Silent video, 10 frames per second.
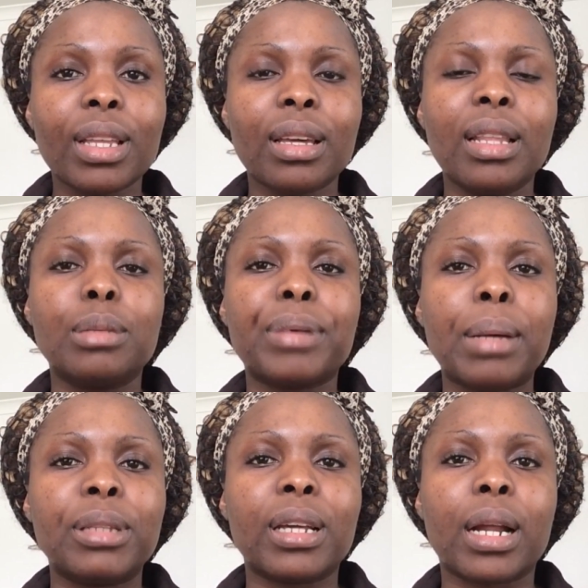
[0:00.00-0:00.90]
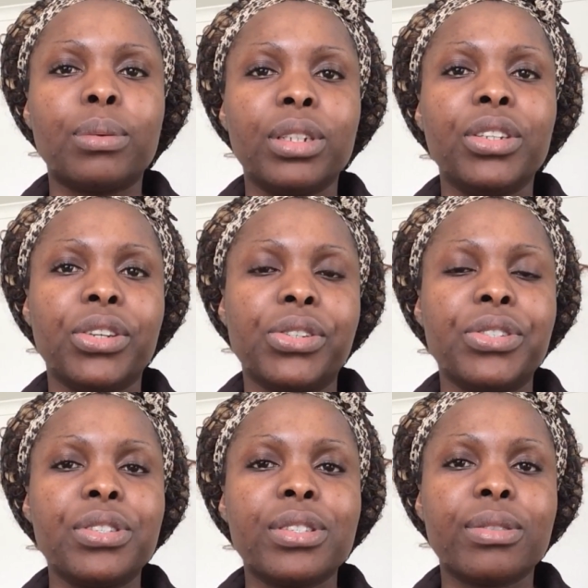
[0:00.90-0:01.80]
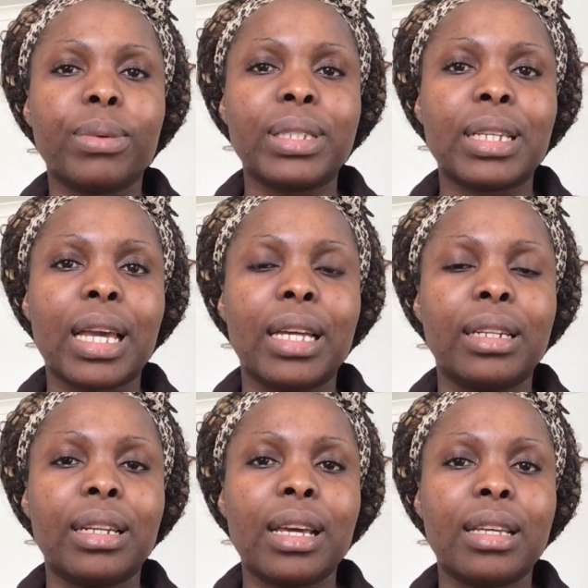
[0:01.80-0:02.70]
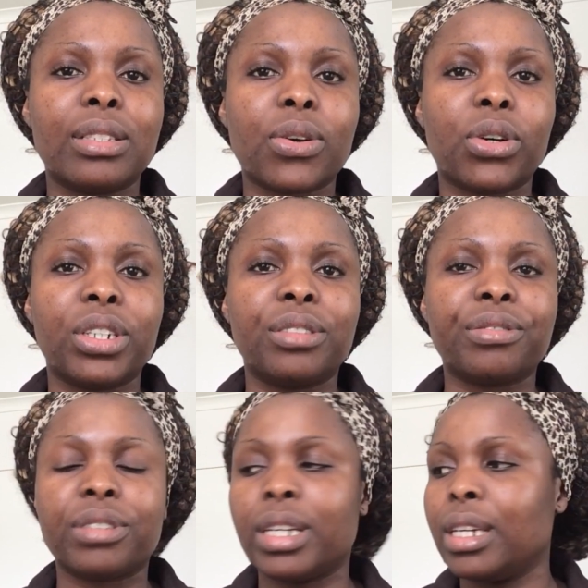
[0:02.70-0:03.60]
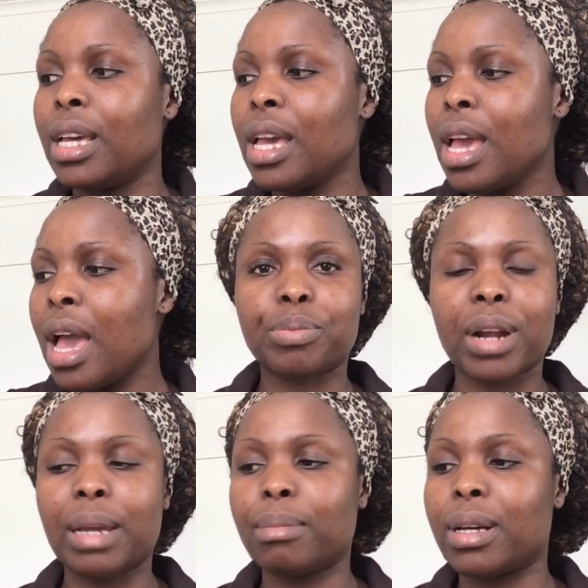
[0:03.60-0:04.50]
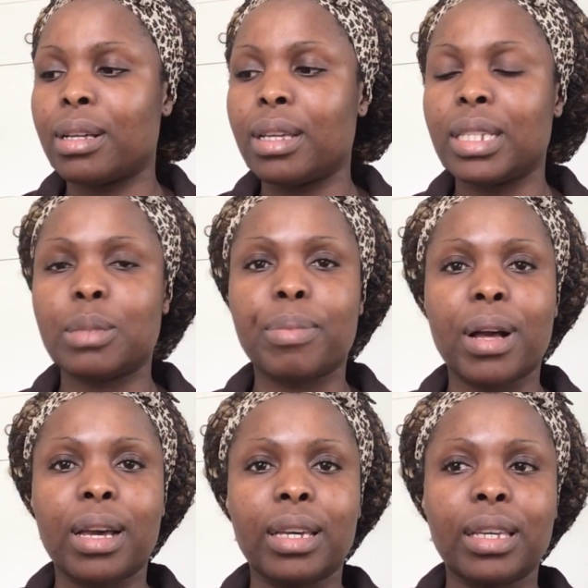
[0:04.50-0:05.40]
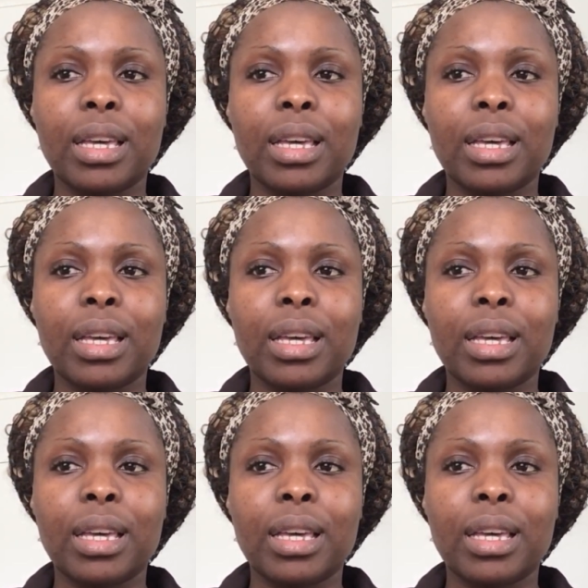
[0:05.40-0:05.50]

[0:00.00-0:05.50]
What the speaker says: The primer that I will use, once again, is oil-free. Primer is by